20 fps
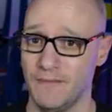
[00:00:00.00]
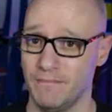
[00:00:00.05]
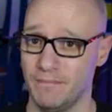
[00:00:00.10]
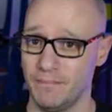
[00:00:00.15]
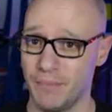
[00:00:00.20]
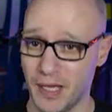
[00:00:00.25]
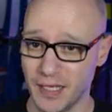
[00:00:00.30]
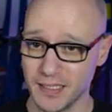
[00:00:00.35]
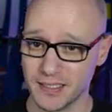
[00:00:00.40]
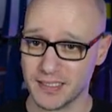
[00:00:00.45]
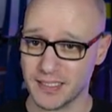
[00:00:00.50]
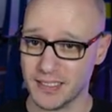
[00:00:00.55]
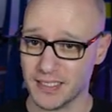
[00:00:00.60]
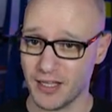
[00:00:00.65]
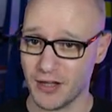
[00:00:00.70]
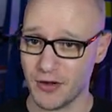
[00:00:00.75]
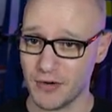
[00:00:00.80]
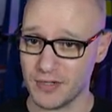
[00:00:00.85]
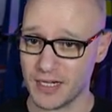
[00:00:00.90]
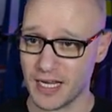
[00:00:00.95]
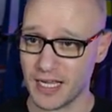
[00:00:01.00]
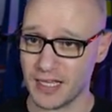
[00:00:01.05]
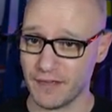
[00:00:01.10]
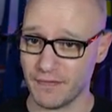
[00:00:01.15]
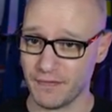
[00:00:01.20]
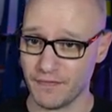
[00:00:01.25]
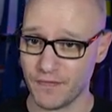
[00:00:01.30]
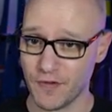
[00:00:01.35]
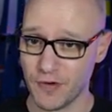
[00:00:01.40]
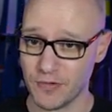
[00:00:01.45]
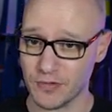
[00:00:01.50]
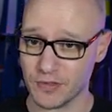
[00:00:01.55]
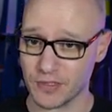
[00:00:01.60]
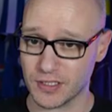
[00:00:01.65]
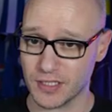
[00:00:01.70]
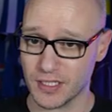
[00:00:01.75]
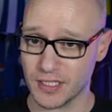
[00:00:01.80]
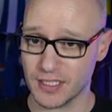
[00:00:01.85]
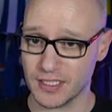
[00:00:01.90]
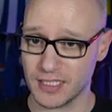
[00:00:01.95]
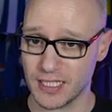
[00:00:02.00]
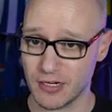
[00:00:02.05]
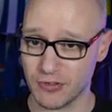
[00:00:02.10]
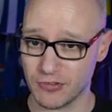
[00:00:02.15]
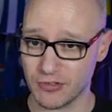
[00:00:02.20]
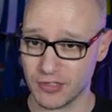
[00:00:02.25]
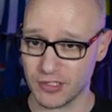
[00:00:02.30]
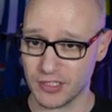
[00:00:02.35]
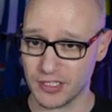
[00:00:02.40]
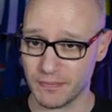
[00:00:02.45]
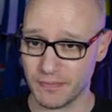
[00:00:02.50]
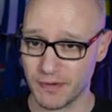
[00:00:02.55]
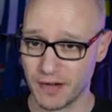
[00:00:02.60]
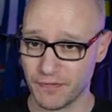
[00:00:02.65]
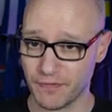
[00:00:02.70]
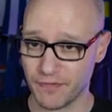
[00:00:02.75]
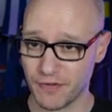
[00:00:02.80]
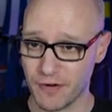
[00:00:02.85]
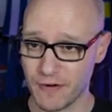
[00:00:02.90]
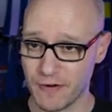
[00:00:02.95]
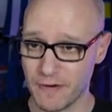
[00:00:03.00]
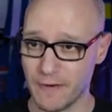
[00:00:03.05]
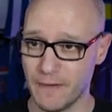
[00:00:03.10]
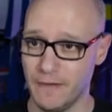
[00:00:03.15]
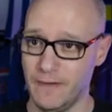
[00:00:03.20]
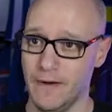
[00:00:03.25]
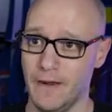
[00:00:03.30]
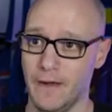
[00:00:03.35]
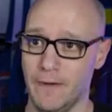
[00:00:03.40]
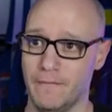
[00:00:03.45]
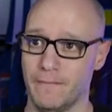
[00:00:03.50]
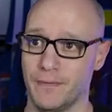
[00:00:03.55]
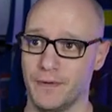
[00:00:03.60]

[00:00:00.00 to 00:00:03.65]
But hold that fault. Tel tries to break through. Nope.